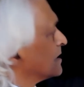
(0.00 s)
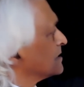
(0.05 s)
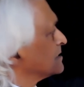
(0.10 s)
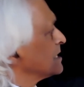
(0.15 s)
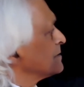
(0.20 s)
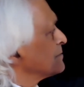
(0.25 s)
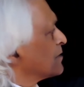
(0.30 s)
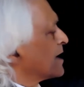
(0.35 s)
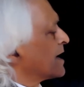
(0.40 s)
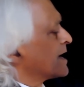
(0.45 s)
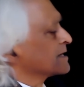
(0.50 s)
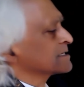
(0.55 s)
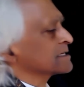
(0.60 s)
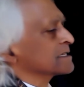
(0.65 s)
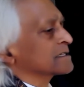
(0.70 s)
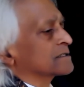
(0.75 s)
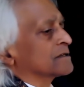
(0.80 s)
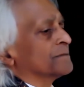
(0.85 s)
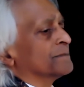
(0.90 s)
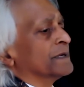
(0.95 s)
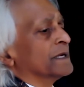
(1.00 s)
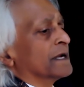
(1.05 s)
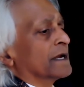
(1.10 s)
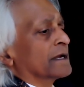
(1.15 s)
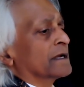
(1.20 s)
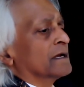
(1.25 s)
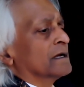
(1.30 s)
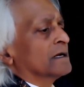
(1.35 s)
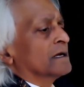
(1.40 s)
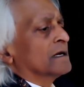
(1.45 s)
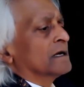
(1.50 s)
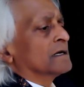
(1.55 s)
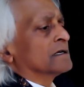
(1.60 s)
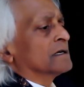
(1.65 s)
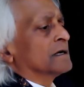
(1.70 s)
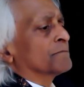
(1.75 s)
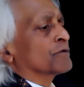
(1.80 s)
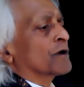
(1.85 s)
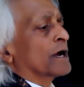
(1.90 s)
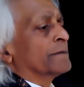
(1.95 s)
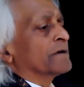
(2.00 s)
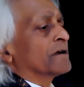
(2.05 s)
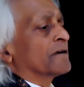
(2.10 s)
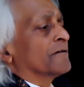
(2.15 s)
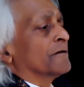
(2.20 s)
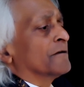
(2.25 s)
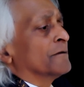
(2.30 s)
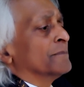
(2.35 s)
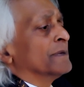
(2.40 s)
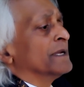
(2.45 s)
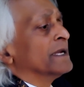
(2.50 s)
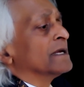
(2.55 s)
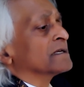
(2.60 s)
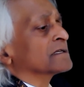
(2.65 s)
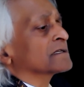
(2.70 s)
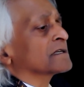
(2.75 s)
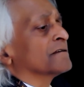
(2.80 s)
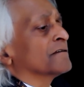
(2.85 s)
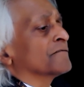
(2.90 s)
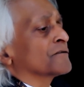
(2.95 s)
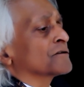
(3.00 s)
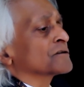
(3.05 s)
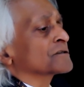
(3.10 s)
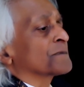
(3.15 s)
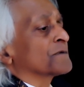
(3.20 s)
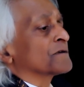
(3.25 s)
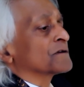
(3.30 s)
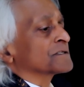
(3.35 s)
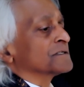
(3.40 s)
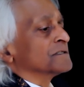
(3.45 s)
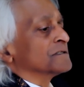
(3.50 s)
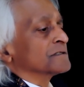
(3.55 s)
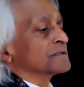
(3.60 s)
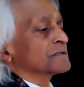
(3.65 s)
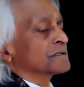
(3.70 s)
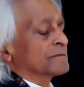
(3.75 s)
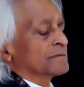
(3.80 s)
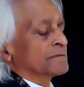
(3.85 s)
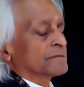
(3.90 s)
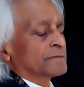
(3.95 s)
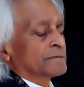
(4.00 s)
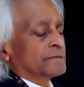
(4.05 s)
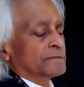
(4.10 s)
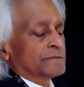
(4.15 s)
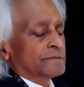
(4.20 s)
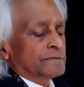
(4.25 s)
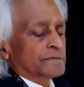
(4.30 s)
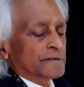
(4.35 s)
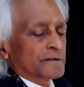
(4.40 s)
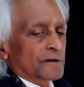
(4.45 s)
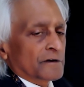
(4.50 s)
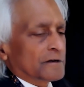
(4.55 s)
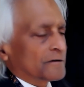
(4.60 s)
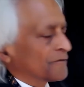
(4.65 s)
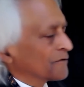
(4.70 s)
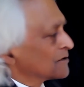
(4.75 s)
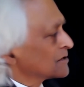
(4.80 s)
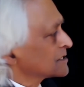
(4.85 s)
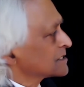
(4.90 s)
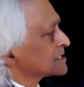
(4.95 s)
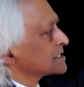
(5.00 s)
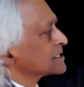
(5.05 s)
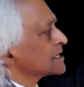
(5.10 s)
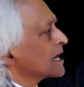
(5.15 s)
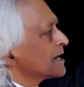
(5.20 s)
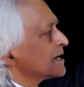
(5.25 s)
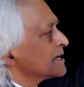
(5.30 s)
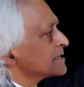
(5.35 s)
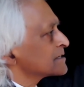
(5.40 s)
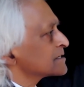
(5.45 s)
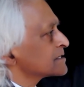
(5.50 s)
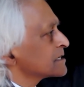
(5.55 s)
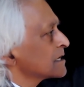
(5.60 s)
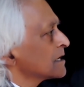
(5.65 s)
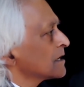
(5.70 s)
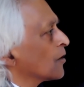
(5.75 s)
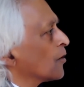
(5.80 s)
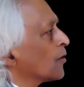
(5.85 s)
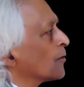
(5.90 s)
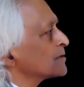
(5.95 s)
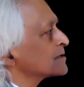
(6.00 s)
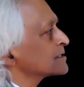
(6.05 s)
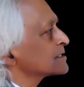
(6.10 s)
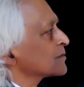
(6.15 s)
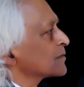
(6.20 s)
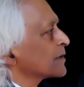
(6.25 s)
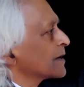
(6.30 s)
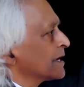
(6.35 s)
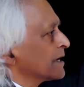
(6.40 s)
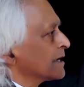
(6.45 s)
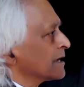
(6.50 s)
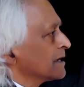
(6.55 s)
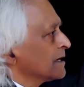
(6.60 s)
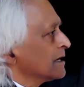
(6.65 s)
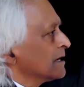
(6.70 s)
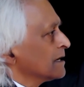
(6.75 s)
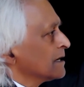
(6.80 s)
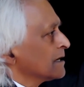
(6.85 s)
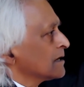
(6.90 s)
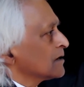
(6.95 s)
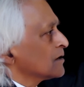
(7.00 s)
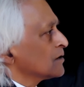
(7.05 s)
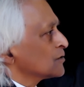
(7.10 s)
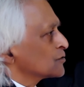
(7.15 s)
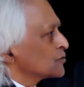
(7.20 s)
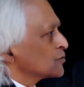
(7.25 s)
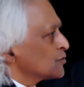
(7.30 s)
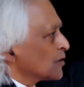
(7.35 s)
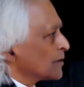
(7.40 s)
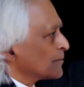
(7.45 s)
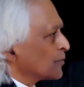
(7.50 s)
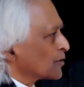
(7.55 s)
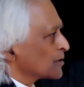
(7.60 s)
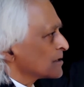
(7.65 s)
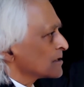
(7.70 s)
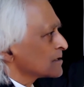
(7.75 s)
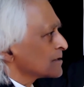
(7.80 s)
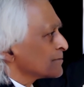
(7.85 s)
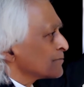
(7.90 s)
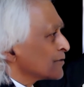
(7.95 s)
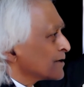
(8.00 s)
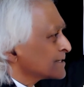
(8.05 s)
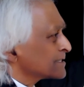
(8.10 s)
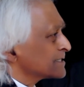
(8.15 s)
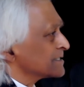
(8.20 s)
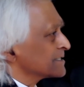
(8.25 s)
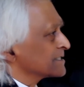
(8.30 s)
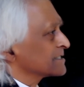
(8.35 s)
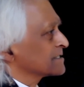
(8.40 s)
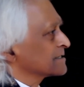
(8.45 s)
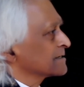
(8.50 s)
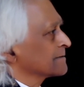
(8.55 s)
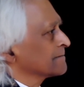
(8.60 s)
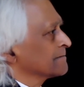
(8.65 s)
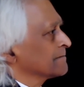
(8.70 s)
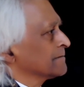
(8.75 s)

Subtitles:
deeper access to being primary beings, first persons. First science opens a way to a portal to presence.